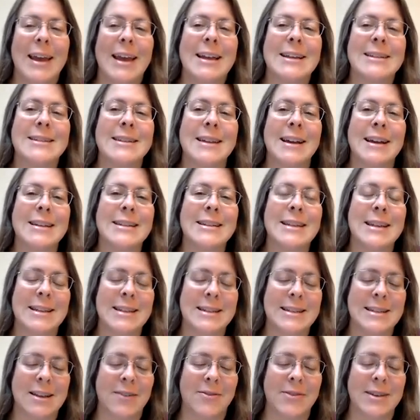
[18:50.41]
His
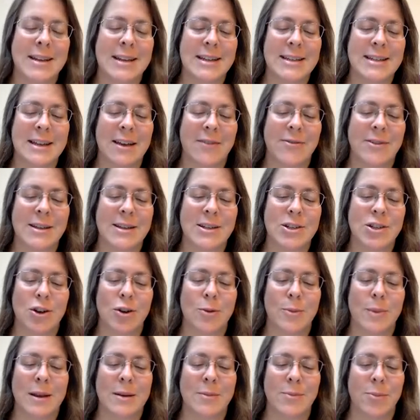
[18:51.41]
1977
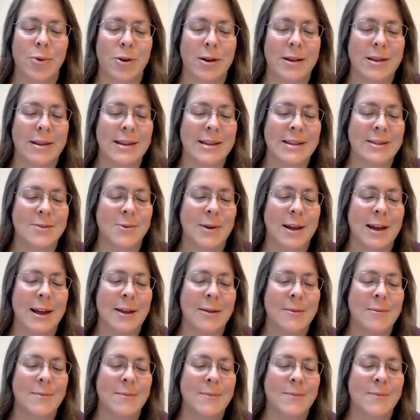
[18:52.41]
sermon put it this way